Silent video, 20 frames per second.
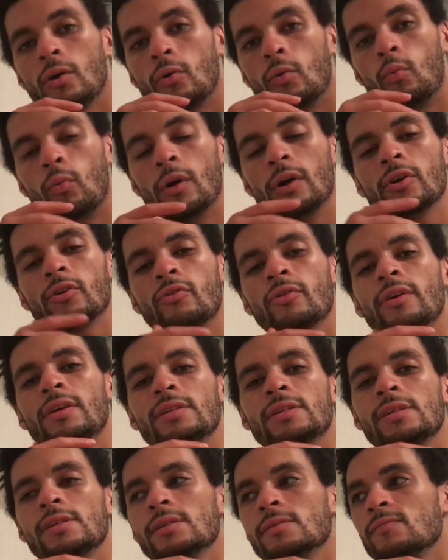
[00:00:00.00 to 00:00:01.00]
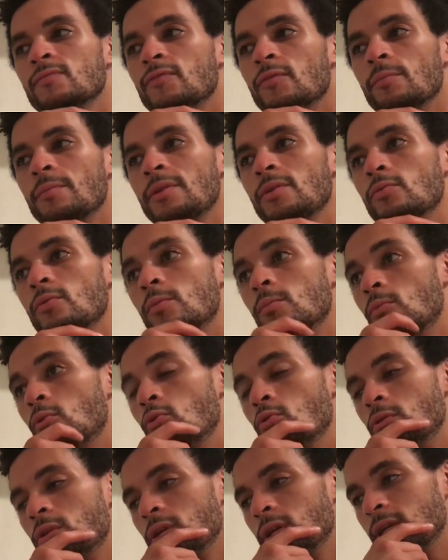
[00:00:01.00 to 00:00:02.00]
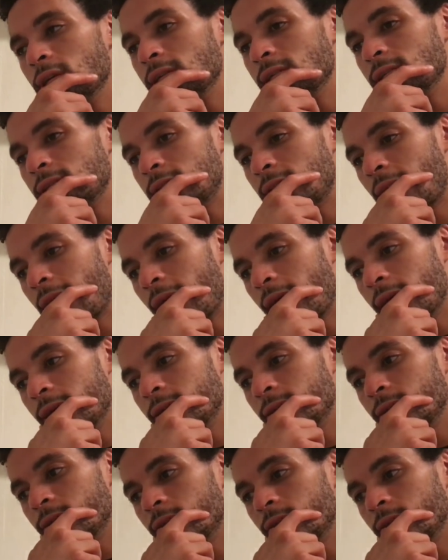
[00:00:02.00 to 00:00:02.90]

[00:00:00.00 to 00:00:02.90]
One criticism for me with Mook is that